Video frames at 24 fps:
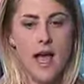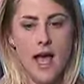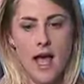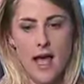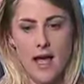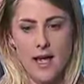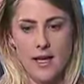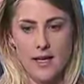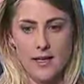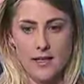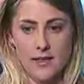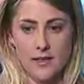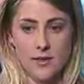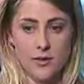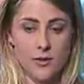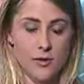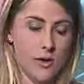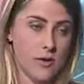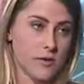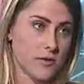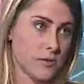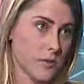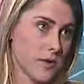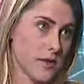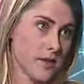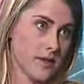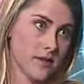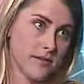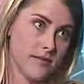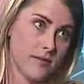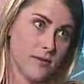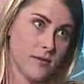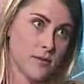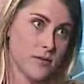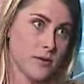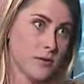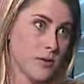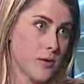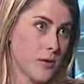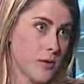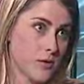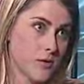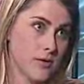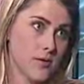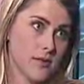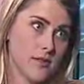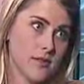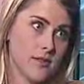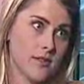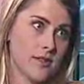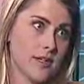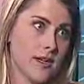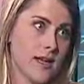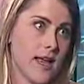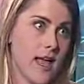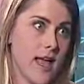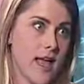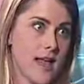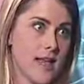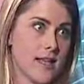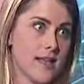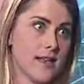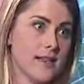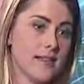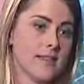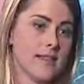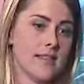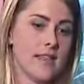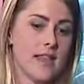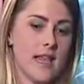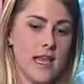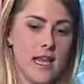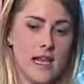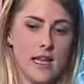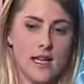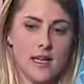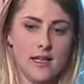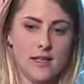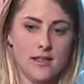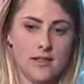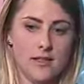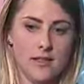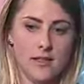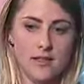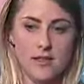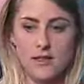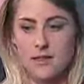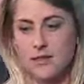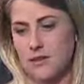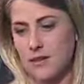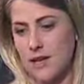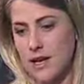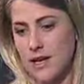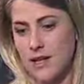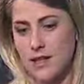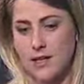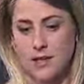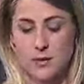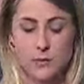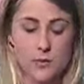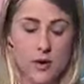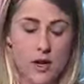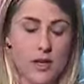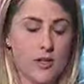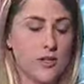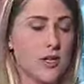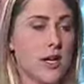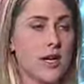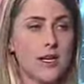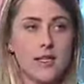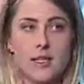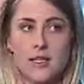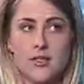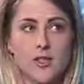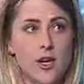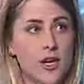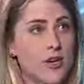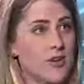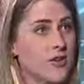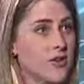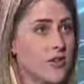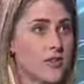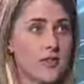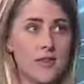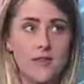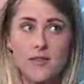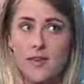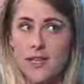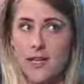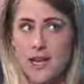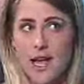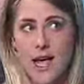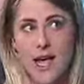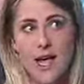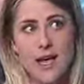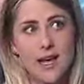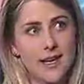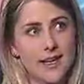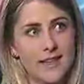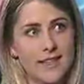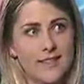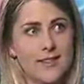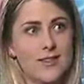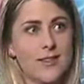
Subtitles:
And who knows what the future holds? And this project, it changes every day.